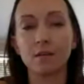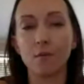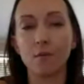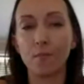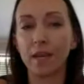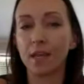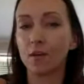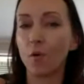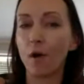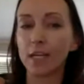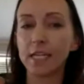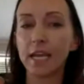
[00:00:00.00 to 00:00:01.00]
not be
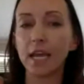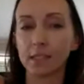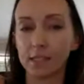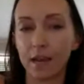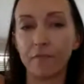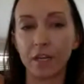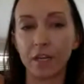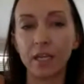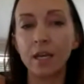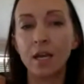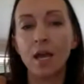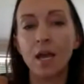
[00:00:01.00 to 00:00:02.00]
quite tech savvy.